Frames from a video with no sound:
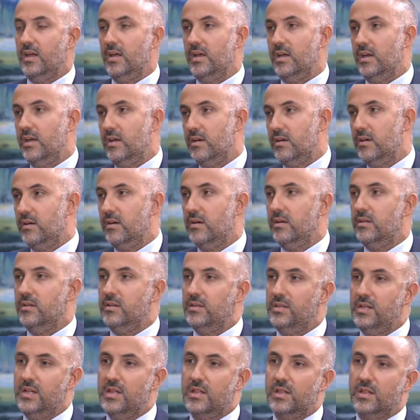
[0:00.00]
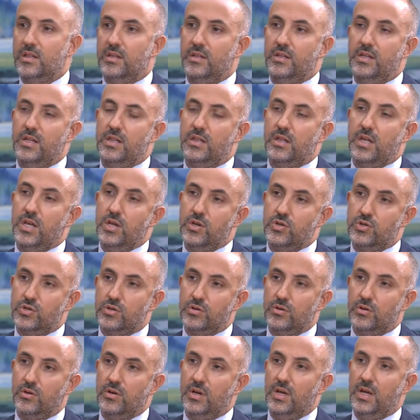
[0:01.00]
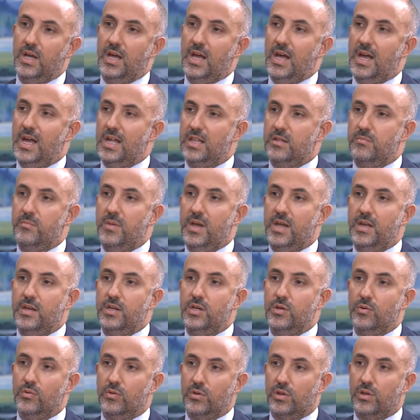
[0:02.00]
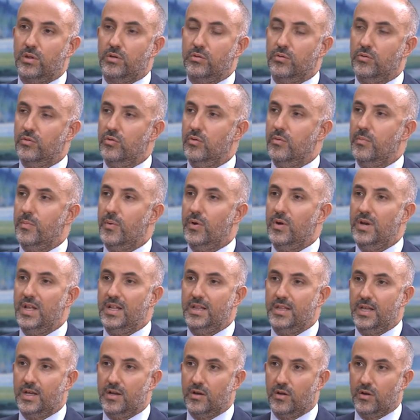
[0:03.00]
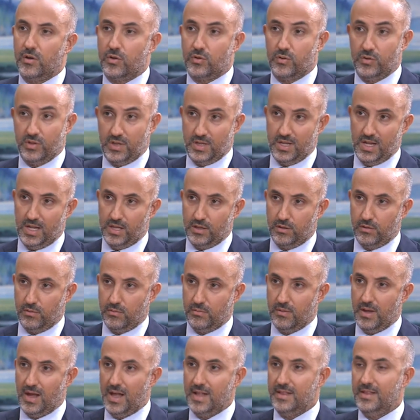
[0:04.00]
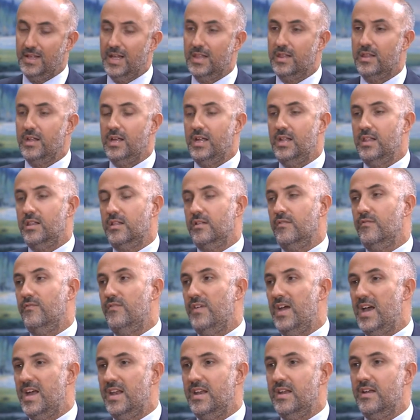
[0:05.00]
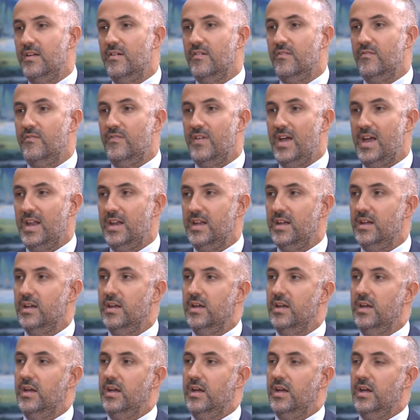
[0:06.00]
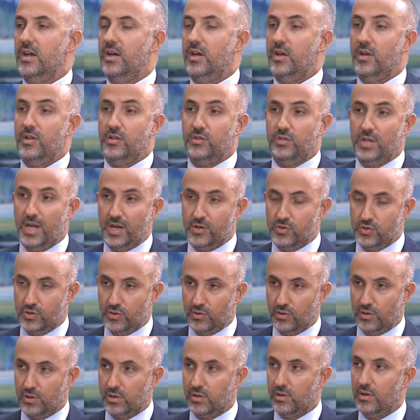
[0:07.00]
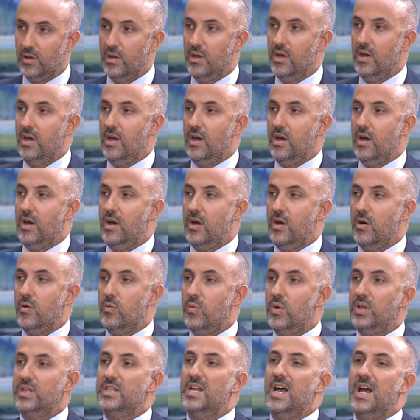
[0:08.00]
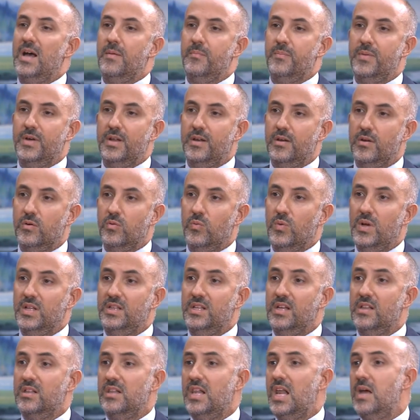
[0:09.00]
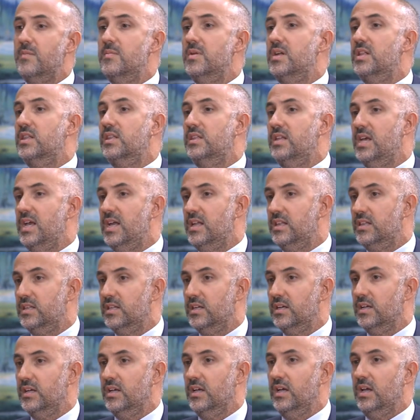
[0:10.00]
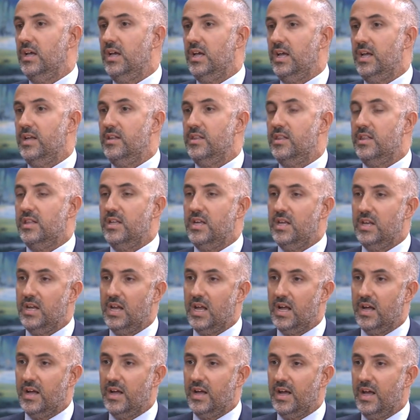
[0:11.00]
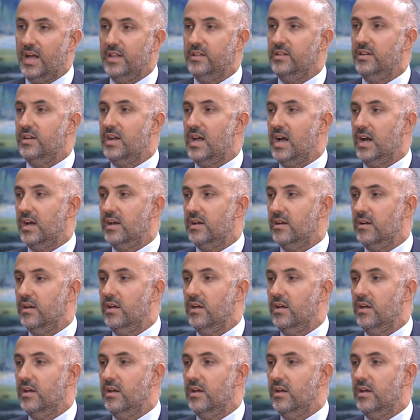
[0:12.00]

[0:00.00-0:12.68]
Uh, this, this issue has been used to political consensus, and that is very, very uh, dangerous. Uh, what happened with the Islamic State uh, in Syria and Iraq.